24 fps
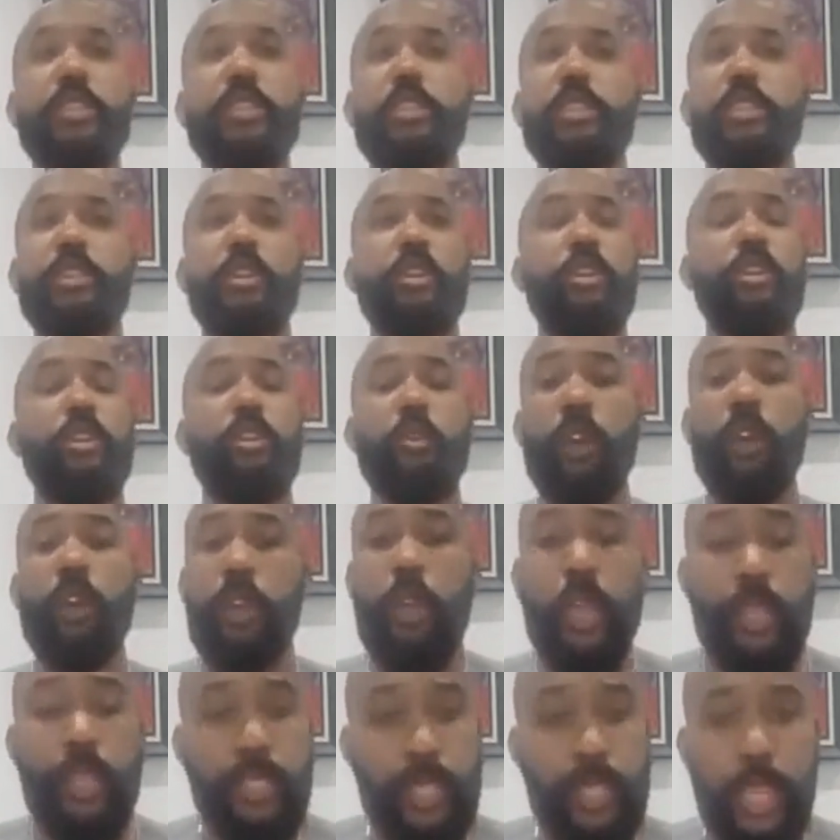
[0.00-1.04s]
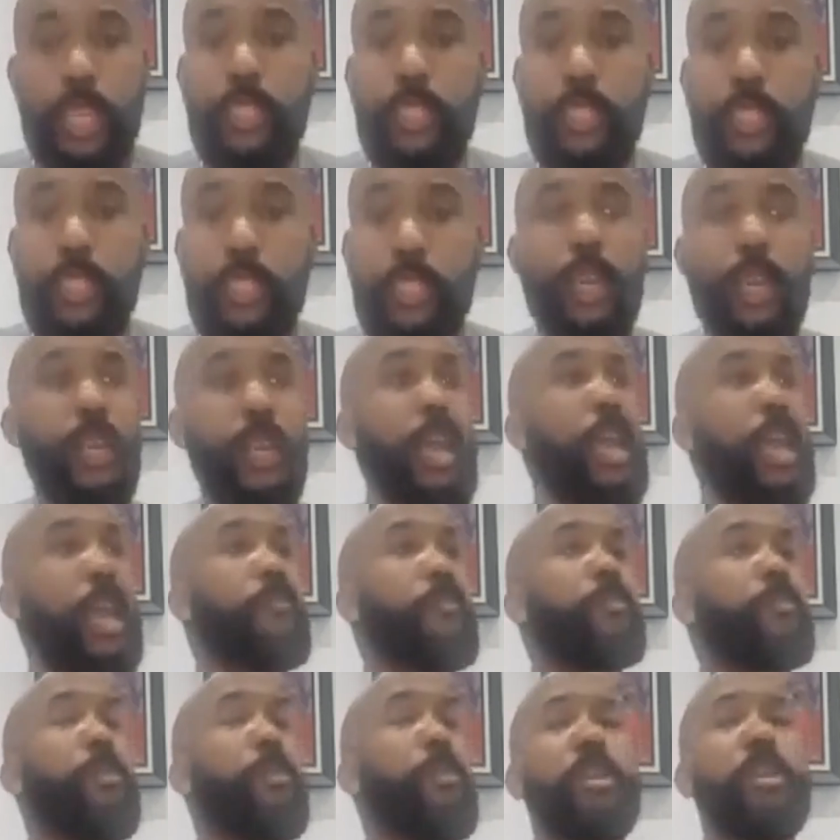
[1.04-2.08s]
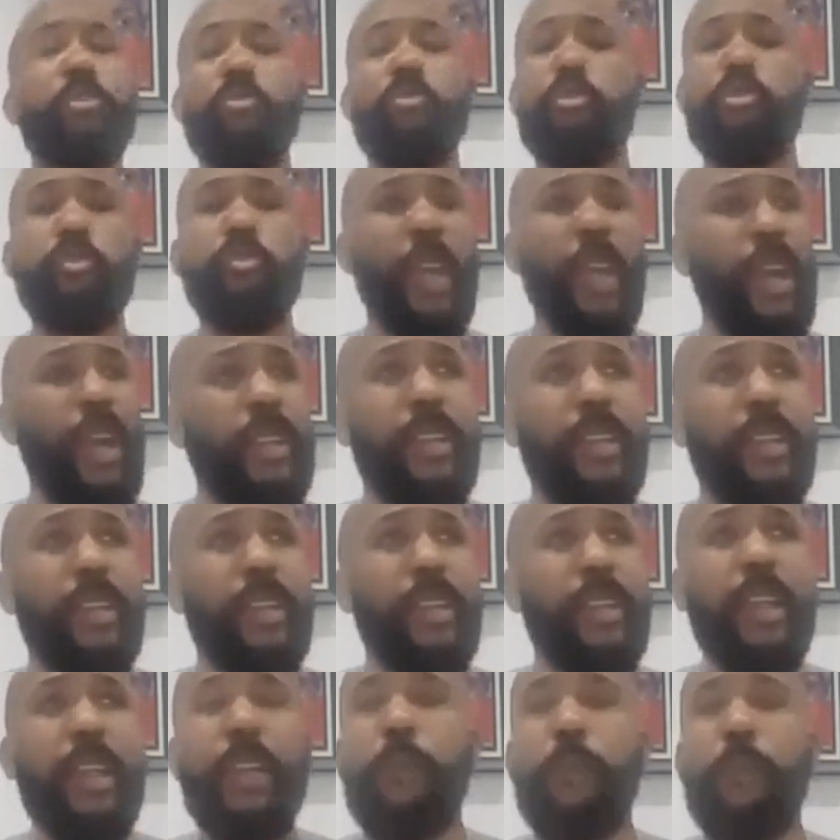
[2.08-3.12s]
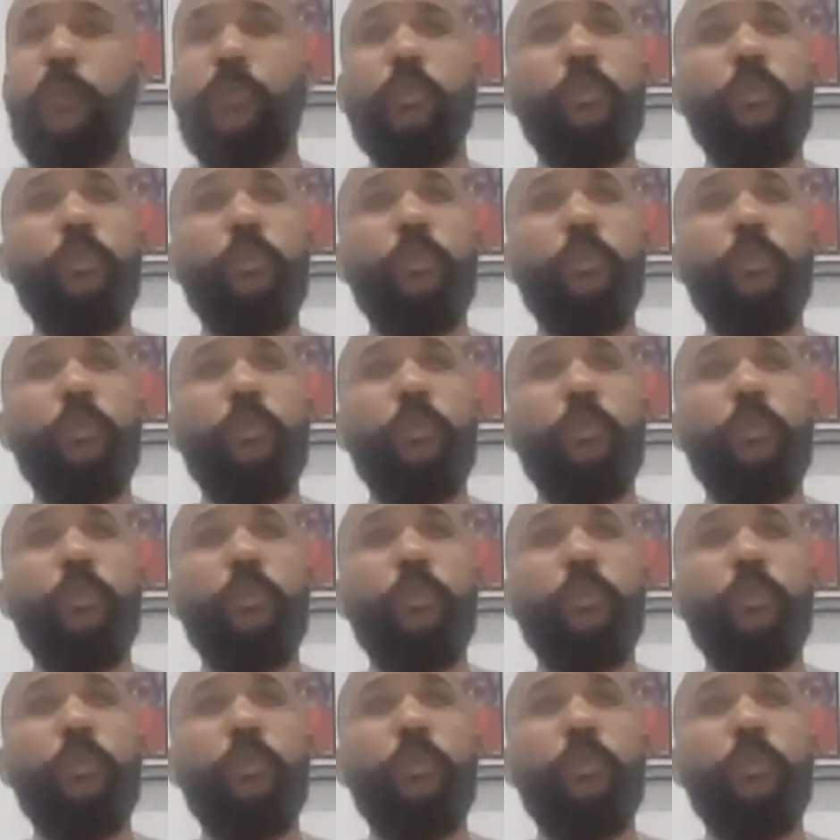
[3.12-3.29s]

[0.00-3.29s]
a saint and everybody, you can't name one